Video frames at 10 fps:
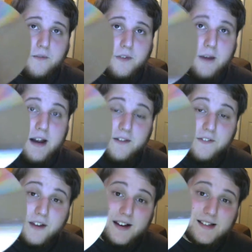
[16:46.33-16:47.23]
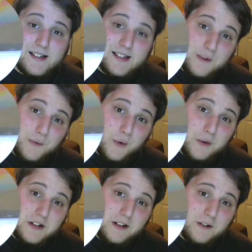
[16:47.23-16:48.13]
The bad thing is that I was
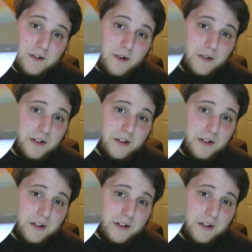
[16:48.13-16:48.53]
14 years old,